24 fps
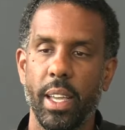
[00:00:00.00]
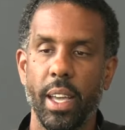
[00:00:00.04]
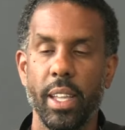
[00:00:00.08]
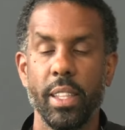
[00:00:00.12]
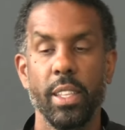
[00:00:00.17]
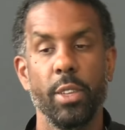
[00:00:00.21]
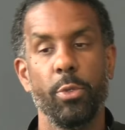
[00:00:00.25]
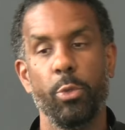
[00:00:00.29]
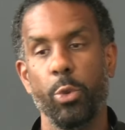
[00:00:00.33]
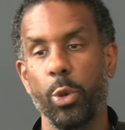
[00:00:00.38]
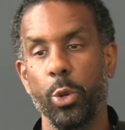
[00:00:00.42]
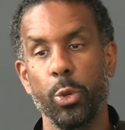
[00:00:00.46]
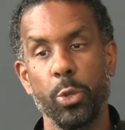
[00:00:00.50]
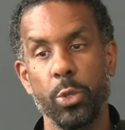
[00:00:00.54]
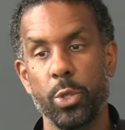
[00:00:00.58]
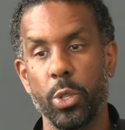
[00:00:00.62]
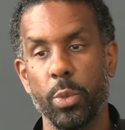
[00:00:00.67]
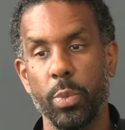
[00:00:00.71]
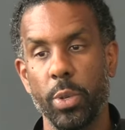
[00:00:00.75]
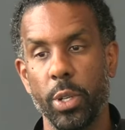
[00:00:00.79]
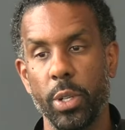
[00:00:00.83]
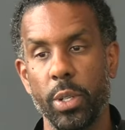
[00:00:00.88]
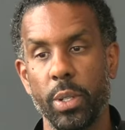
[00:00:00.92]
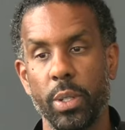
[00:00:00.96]
And if we lose
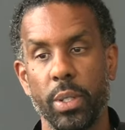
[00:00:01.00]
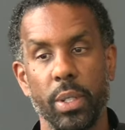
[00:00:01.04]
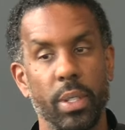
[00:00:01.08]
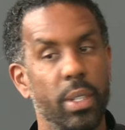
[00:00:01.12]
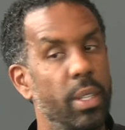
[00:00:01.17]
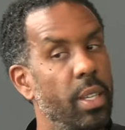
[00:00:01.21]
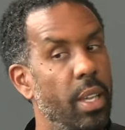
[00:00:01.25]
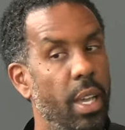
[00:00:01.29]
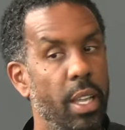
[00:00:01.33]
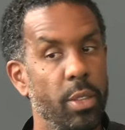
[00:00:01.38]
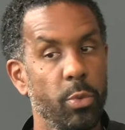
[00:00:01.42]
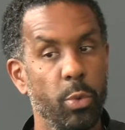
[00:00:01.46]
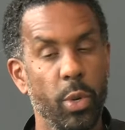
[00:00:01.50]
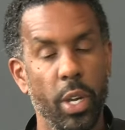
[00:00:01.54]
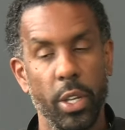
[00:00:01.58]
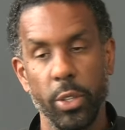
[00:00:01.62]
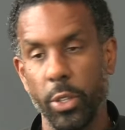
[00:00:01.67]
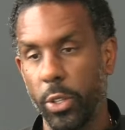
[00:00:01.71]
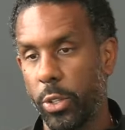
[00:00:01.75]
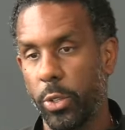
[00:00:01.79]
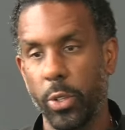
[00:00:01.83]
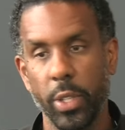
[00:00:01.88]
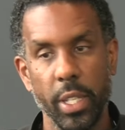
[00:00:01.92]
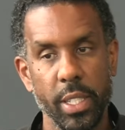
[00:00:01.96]
the ball and we
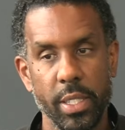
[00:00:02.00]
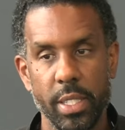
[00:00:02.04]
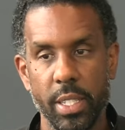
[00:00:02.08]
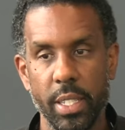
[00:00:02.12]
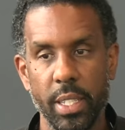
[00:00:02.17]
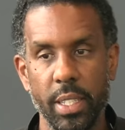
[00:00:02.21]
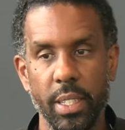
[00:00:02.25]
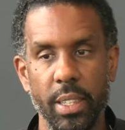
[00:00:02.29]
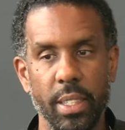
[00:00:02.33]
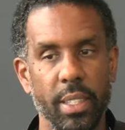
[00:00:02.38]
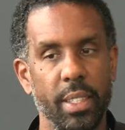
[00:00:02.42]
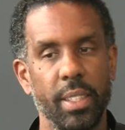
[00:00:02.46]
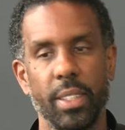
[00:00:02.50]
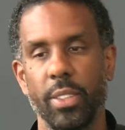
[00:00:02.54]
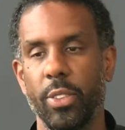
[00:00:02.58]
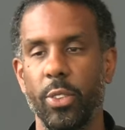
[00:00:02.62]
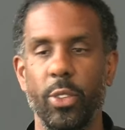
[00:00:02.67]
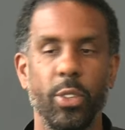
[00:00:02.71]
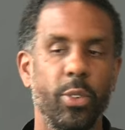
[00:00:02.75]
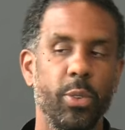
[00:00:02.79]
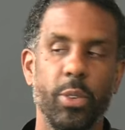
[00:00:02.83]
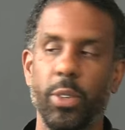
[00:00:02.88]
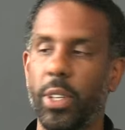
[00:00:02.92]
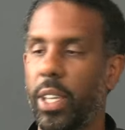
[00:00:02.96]
are not connected,
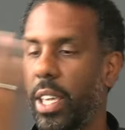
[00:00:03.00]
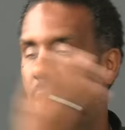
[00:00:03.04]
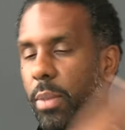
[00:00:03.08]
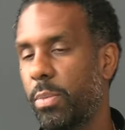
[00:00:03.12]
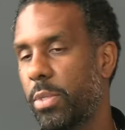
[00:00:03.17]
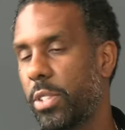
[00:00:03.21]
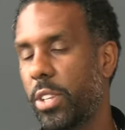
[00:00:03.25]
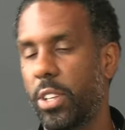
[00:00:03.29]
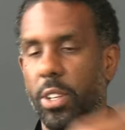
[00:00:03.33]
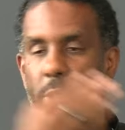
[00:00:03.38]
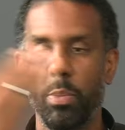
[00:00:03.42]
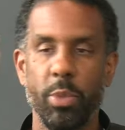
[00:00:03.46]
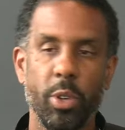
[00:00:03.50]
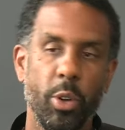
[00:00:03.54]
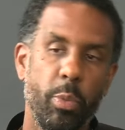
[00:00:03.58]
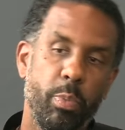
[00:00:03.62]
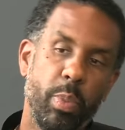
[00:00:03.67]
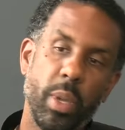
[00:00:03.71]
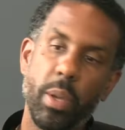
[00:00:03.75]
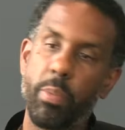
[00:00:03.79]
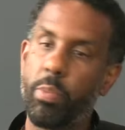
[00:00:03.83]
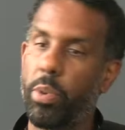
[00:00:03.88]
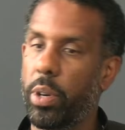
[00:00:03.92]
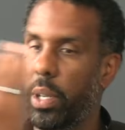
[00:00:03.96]
the game is going to be a
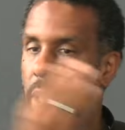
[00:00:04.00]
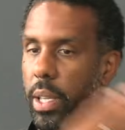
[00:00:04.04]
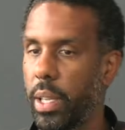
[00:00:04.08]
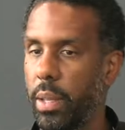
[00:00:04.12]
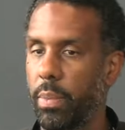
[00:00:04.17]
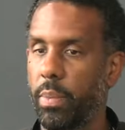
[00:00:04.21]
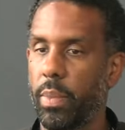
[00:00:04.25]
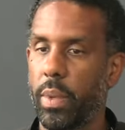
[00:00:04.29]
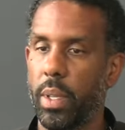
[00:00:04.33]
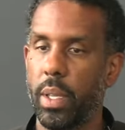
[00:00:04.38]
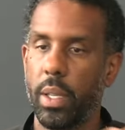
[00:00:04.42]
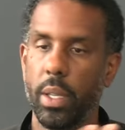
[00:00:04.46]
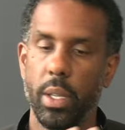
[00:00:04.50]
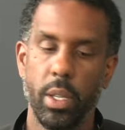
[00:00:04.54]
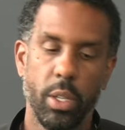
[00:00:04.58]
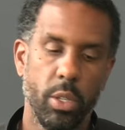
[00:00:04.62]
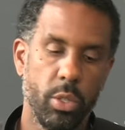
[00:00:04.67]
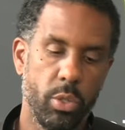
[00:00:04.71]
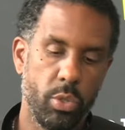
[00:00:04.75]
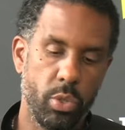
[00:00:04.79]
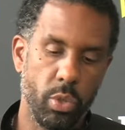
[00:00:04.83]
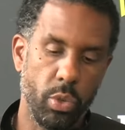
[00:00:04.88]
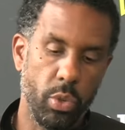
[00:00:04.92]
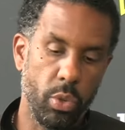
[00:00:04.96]
ping-pong game.
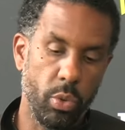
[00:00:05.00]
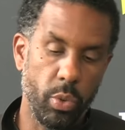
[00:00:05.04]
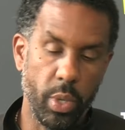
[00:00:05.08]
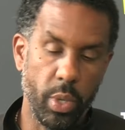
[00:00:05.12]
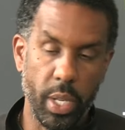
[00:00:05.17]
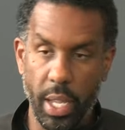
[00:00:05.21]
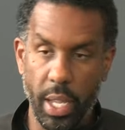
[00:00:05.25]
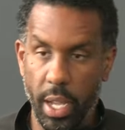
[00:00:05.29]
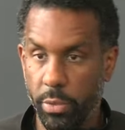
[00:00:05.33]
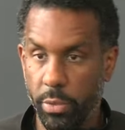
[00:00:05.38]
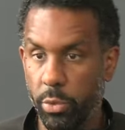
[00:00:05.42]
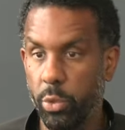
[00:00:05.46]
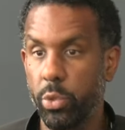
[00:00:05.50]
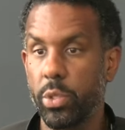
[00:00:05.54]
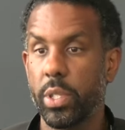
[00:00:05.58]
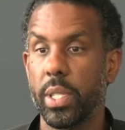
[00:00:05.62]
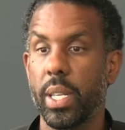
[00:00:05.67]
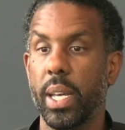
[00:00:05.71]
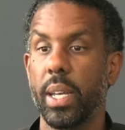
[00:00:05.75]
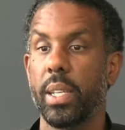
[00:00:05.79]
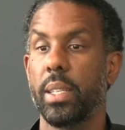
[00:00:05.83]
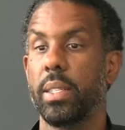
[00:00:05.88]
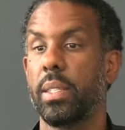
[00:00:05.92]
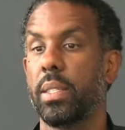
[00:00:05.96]
Mm-hmm. So we're going to have to
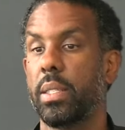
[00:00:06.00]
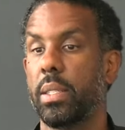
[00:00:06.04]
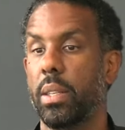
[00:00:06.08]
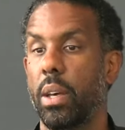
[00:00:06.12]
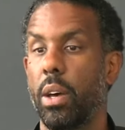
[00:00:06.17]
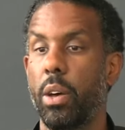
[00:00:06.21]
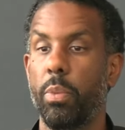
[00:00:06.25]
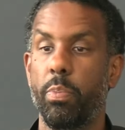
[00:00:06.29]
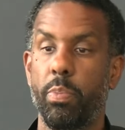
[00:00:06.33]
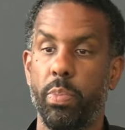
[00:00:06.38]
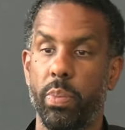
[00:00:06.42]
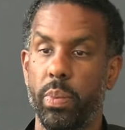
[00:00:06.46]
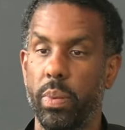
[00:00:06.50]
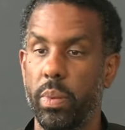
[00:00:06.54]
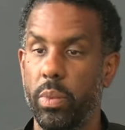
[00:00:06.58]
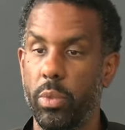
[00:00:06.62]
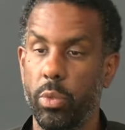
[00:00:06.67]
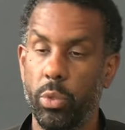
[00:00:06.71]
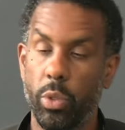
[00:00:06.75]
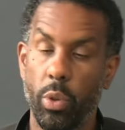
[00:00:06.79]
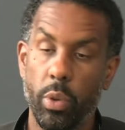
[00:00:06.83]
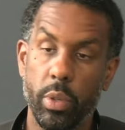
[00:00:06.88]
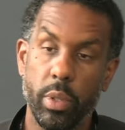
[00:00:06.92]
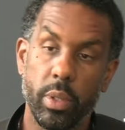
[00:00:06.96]
size up
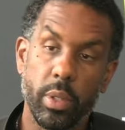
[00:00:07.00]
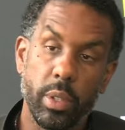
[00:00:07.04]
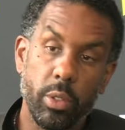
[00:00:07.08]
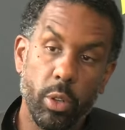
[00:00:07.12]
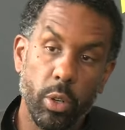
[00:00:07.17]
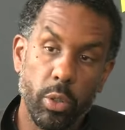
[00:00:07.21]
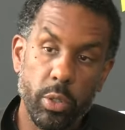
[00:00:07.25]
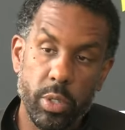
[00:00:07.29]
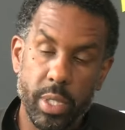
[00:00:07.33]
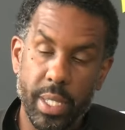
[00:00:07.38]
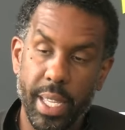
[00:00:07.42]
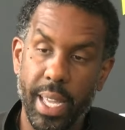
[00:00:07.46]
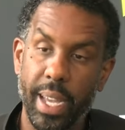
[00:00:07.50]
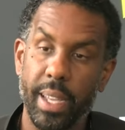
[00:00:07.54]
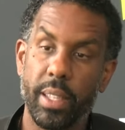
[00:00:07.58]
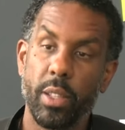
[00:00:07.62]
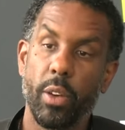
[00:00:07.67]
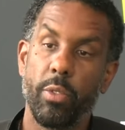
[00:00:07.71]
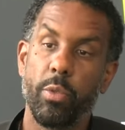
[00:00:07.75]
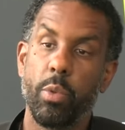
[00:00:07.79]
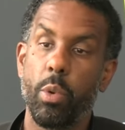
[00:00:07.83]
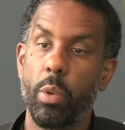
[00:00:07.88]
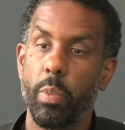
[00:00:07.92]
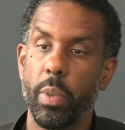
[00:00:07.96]
those kind
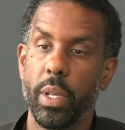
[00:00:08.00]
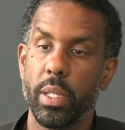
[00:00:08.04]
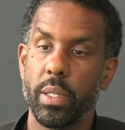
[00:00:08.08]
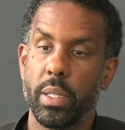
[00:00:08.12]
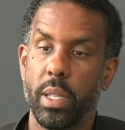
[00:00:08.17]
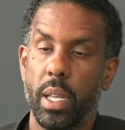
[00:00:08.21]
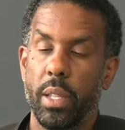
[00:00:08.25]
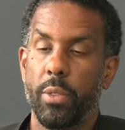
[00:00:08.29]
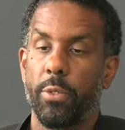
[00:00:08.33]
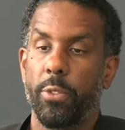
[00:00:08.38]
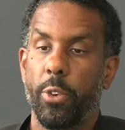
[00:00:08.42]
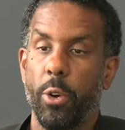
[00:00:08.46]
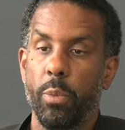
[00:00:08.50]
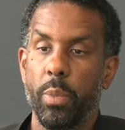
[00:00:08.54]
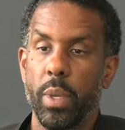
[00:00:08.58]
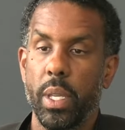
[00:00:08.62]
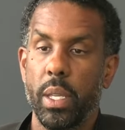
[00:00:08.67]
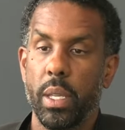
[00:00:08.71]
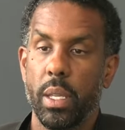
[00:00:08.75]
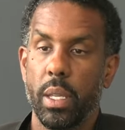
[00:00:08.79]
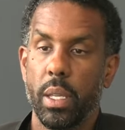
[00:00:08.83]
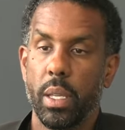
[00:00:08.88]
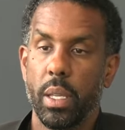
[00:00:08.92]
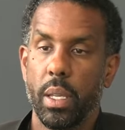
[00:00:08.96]
of moments. And for
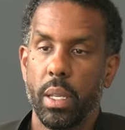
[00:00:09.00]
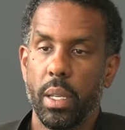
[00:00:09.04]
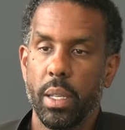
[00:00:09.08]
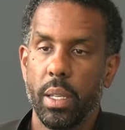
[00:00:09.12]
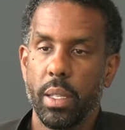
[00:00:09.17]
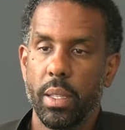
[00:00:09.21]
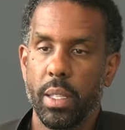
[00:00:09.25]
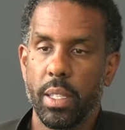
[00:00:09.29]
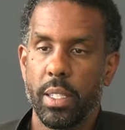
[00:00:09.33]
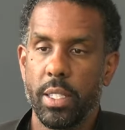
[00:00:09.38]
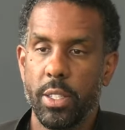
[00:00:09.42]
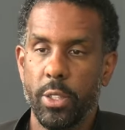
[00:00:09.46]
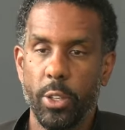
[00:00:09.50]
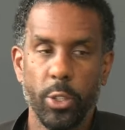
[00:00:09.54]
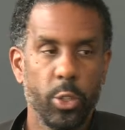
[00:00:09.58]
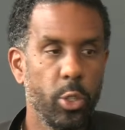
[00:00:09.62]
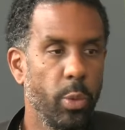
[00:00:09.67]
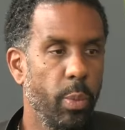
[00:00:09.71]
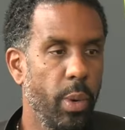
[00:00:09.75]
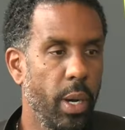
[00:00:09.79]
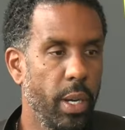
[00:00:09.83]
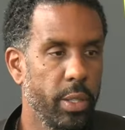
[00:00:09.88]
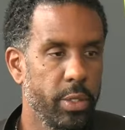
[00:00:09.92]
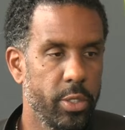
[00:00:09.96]
me, this is not
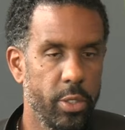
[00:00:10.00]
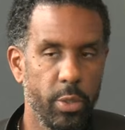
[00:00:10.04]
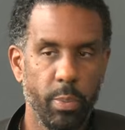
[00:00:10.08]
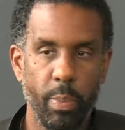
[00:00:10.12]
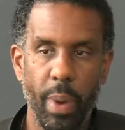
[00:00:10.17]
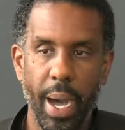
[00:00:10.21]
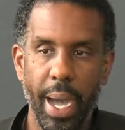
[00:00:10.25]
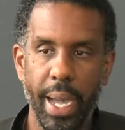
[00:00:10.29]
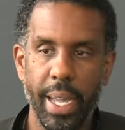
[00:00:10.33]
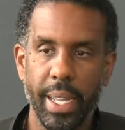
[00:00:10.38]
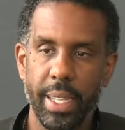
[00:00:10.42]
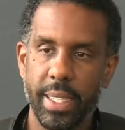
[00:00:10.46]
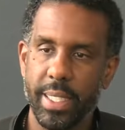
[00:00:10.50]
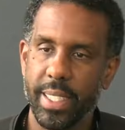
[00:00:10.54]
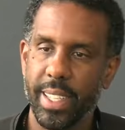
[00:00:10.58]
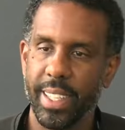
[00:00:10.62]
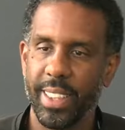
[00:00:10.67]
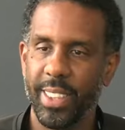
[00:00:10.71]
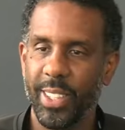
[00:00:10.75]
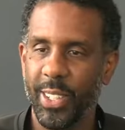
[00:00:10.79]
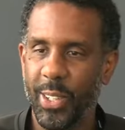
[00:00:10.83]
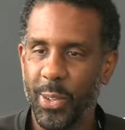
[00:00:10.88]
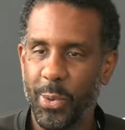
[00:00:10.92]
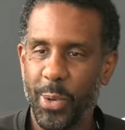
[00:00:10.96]
about bikes
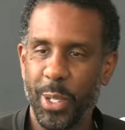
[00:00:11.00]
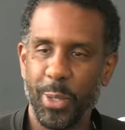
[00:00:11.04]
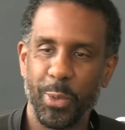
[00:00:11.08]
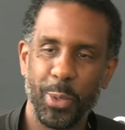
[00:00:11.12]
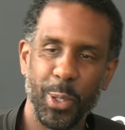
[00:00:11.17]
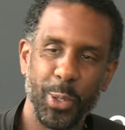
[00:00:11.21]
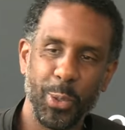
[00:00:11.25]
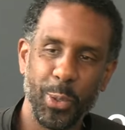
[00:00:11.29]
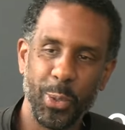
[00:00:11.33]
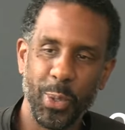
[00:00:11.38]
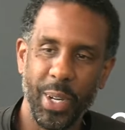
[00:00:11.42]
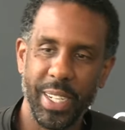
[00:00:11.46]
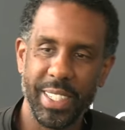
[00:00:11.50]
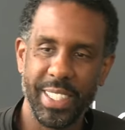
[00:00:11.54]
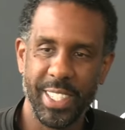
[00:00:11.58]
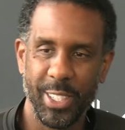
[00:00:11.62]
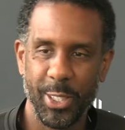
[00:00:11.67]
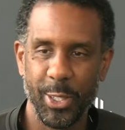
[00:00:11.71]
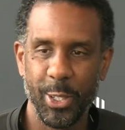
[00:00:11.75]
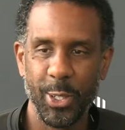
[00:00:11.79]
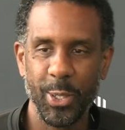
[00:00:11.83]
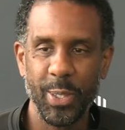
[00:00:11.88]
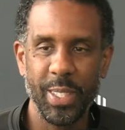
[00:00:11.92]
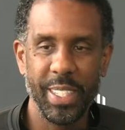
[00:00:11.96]
and what we do,
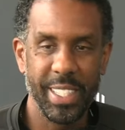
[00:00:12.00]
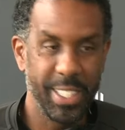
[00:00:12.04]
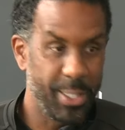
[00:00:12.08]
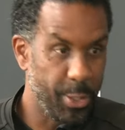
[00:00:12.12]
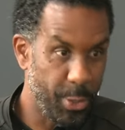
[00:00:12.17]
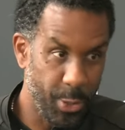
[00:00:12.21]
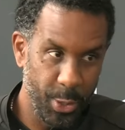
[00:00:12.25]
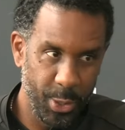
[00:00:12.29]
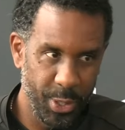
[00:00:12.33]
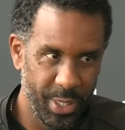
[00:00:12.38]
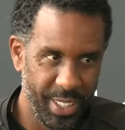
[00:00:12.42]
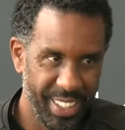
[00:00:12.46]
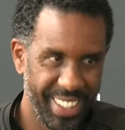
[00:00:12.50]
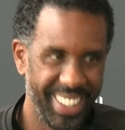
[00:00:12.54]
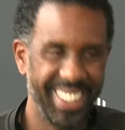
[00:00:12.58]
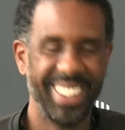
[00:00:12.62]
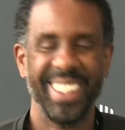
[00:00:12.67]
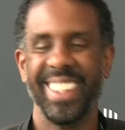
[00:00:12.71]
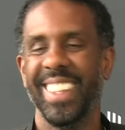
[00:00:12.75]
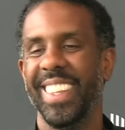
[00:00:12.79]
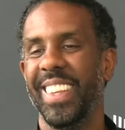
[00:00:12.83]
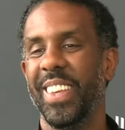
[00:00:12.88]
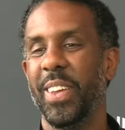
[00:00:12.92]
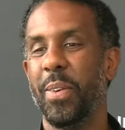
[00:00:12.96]
altitude is good,
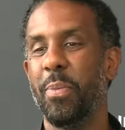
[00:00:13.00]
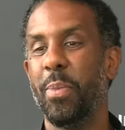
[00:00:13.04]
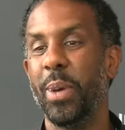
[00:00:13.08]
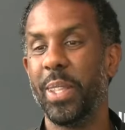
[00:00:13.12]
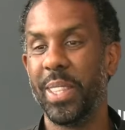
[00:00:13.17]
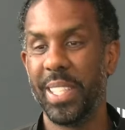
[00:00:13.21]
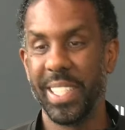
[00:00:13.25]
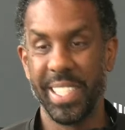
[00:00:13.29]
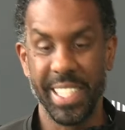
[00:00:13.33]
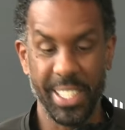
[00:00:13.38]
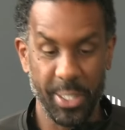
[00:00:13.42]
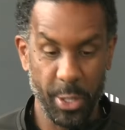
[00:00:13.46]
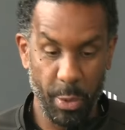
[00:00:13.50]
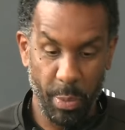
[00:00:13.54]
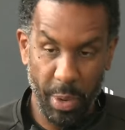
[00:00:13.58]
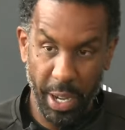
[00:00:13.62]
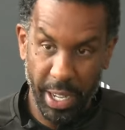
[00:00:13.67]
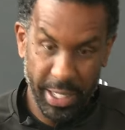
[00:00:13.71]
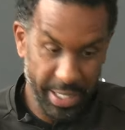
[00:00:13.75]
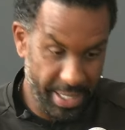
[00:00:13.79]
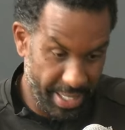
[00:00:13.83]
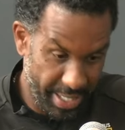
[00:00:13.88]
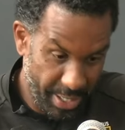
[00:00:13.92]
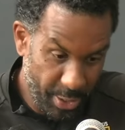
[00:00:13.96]
but this is
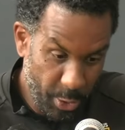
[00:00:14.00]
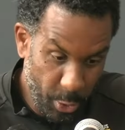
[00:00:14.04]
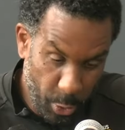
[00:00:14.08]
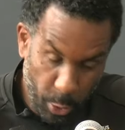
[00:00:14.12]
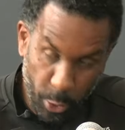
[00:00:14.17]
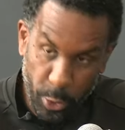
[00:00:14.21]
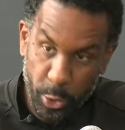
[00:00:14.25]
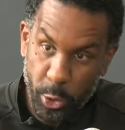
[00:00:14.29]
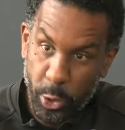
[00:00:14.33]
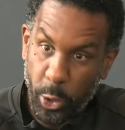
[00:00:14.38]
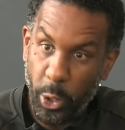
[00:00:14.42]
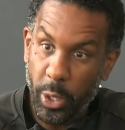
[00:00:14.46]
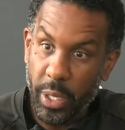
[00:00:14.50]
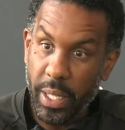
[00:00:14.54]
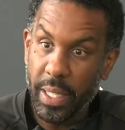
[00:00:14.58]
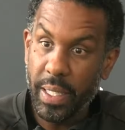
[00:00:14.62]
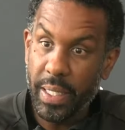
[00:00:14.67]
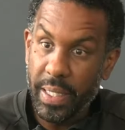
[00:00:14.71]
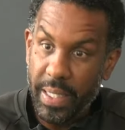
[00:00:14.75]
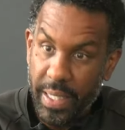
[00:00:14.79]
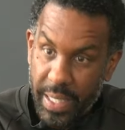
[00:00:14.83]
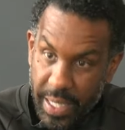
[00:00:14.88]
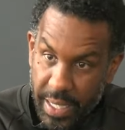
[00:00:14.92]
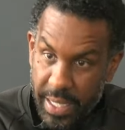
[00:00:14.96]
about
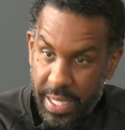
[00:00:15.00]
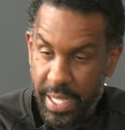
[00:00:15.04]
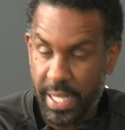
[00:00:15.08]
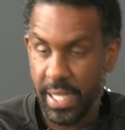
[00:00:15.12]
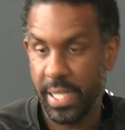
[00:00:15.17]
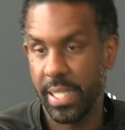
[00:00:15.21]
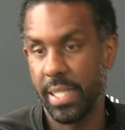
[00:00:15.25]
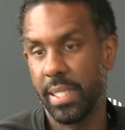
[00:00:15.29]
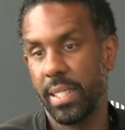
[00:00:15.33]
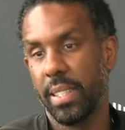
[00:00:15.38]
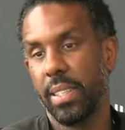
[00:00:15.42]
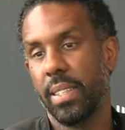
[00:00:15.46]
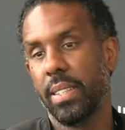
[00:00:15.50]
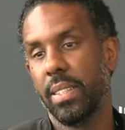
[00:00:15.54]
controlling this